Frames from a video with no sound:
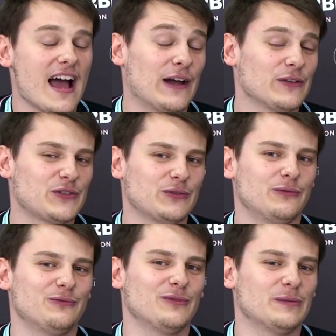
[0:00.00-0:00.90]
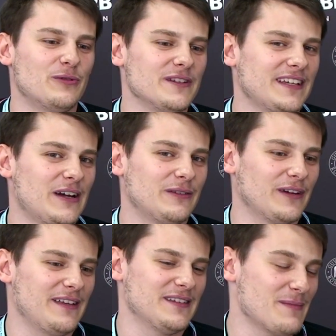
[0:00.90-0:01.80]
I also will point out.
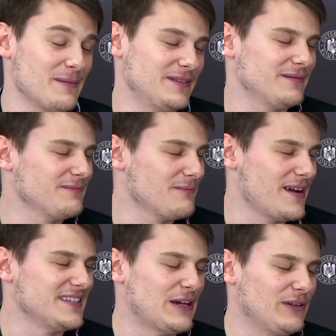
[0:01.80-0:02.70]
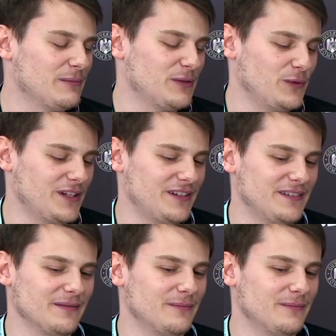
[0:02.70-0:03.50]
Okay, this might sound a little bit weird,